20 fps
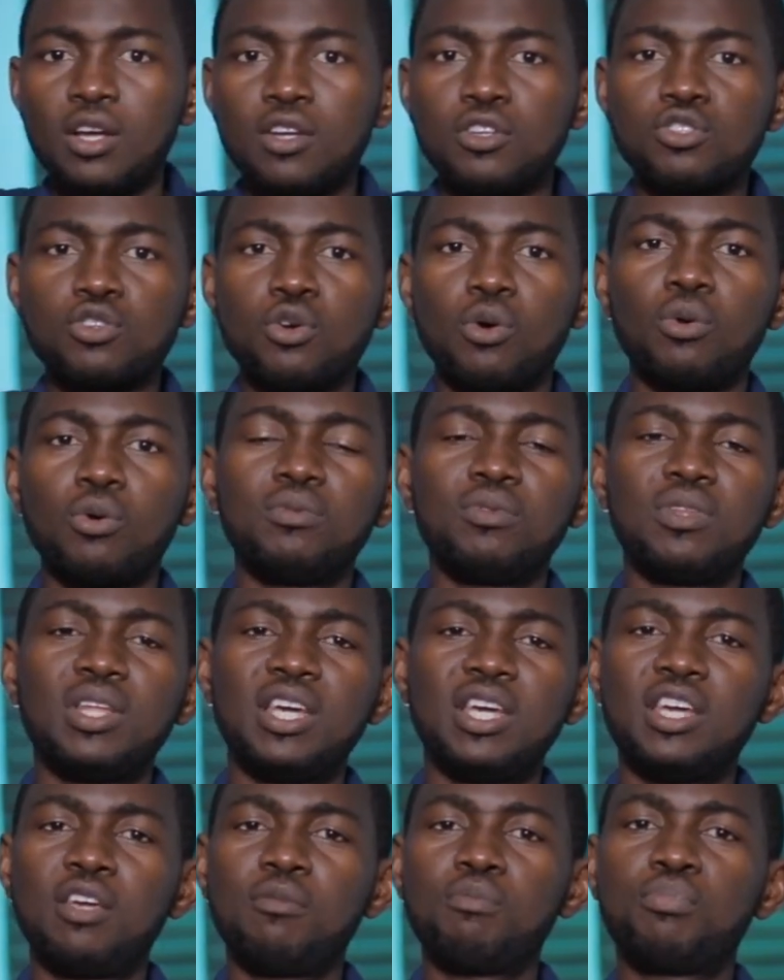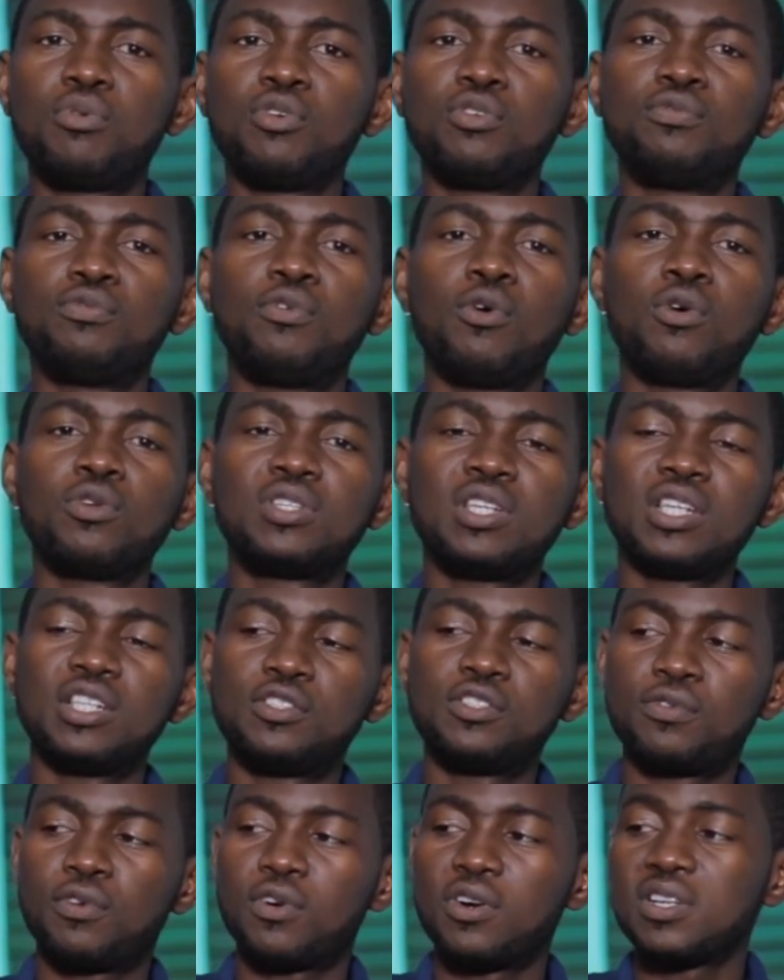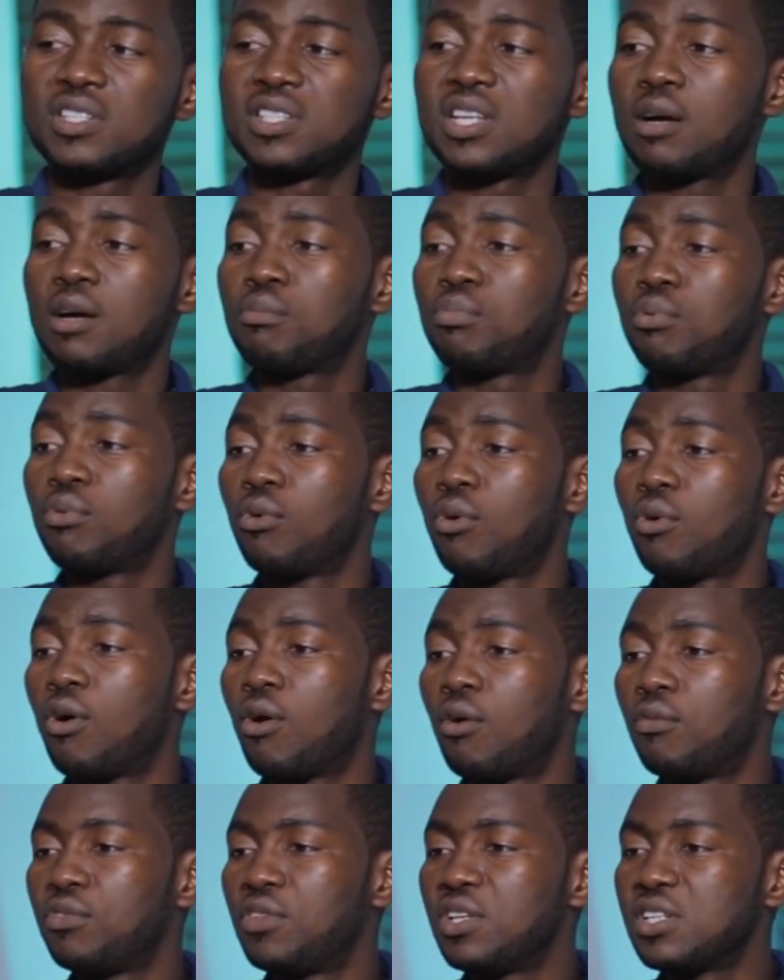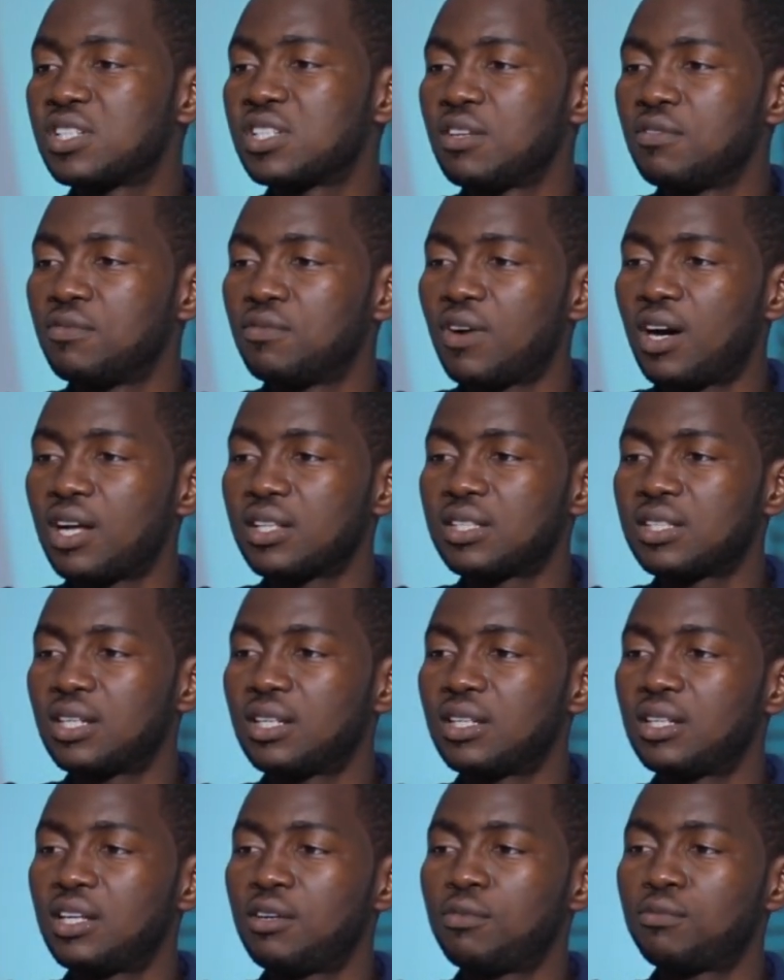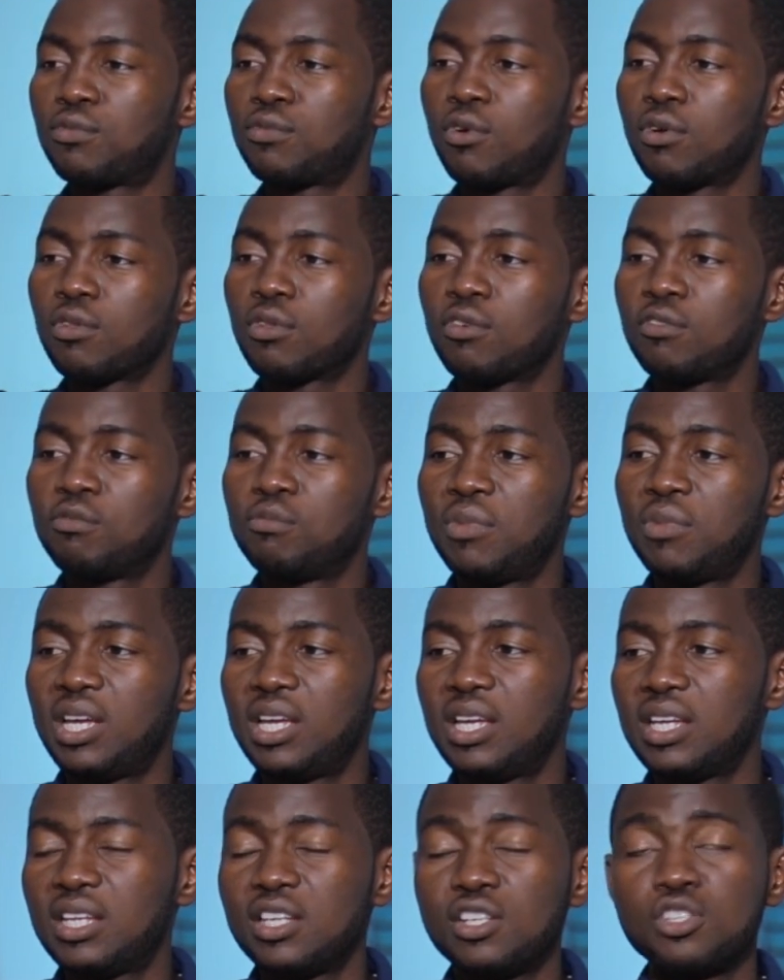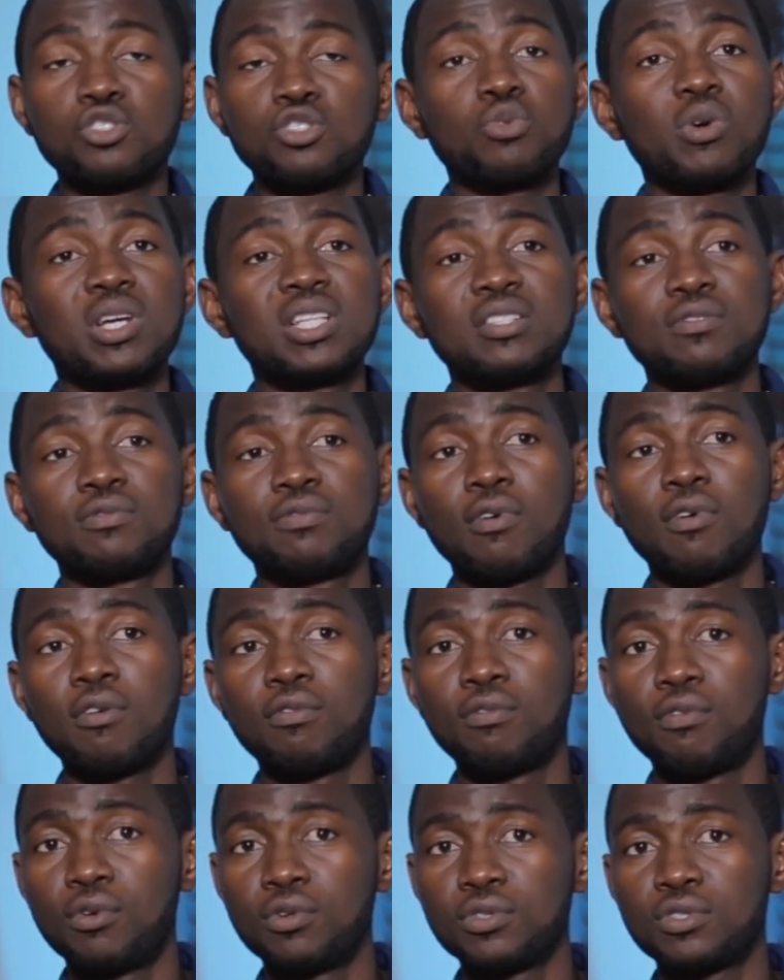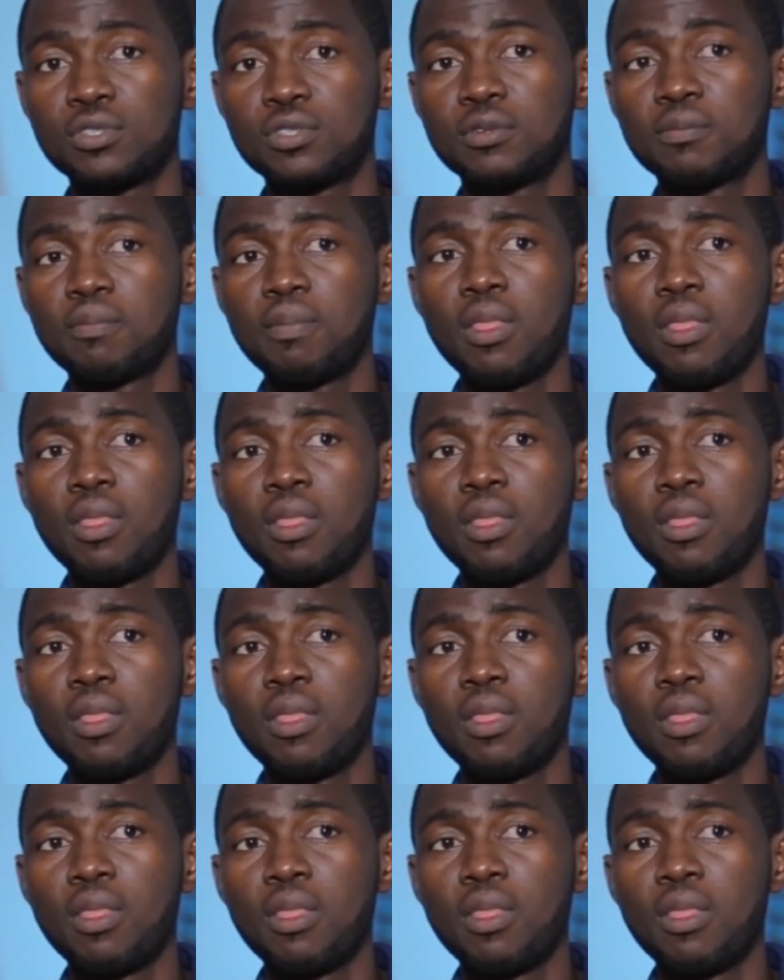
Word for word: So the input voltage, for example, of this inverter in front of me is 24 volts.